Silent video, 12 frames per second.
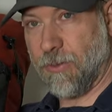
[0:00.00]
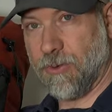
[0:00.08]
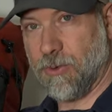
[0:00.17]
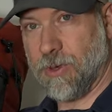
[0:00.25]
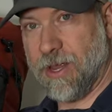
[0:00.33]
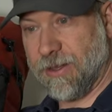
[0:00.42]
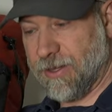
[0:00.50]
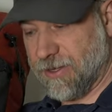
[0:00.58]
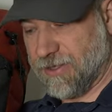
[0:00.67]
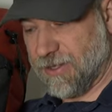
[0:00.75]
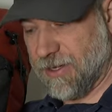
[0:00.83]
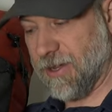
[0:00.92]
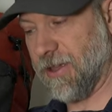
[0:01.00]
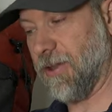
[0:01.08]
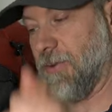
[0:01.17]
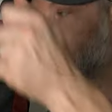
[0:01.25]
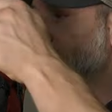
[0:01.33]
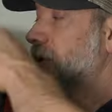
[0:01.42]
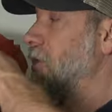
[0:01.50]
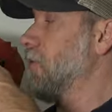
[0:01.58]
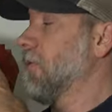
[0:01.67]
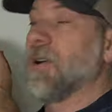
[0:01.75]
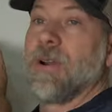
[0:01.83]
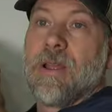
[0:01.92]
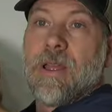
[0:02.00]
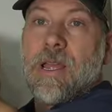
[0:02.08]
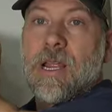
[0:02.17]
through like this, you flip it over,